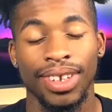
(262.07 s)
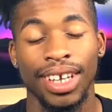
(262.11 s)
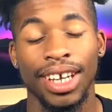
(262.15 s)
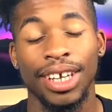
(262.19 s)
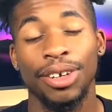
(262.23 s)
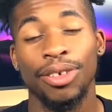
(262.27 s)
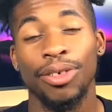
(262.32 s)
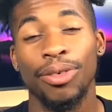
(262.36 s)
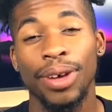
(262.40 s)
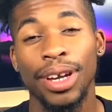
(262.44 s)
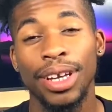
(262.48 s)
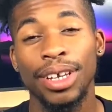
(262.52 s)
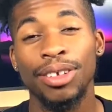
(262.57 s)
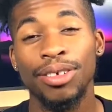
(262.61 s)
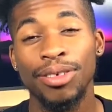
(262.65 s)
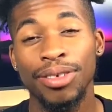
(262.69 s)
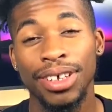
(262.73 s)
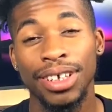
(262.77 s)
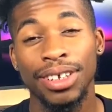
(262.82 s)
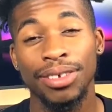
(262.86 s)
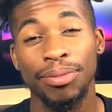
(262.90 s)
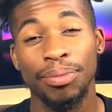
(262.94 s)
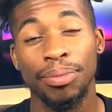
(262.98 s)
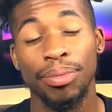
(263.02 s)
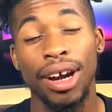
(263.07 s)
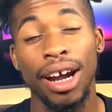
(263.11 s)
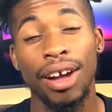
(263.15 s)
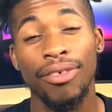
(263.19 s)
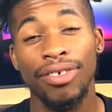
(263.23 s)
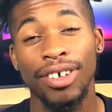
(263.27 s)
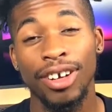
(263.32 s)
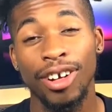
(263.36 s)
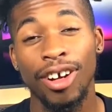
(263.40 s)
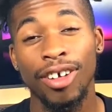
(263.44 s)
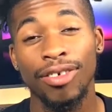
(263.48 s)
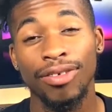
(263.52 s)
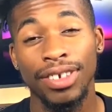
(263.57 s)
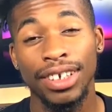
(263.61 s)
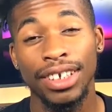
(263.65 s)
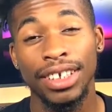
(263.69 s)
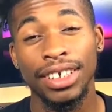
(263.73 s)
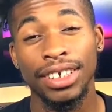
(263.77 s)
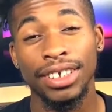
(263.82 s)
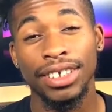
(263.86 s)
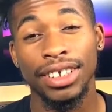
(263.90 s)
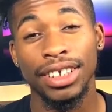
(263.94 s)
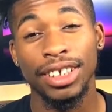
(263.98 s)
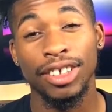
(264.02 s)
And the way you can profit off of
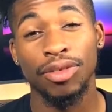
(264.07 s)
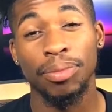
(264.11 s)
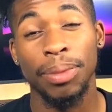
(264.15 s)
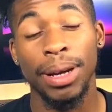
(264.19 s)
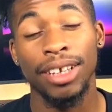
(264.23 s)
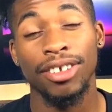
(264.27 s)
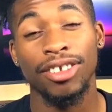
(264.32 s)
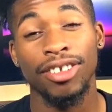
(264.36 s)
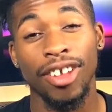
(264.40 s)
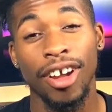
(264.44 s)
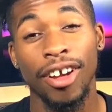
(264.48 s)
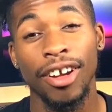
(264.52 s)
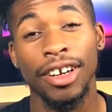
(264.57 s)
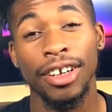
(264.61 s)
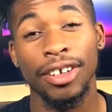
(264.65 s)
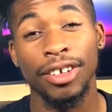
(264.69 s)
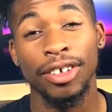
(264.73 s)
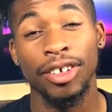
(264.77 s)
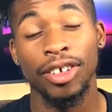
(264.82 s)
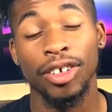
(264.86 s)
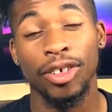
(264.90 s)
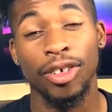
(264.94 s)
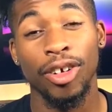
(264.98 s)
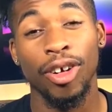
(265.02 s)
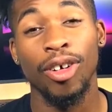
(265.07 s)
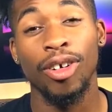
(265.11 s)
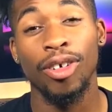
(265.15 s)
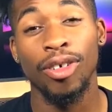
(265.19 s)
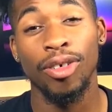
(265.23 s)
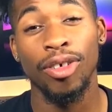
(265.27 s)
this is by starting your own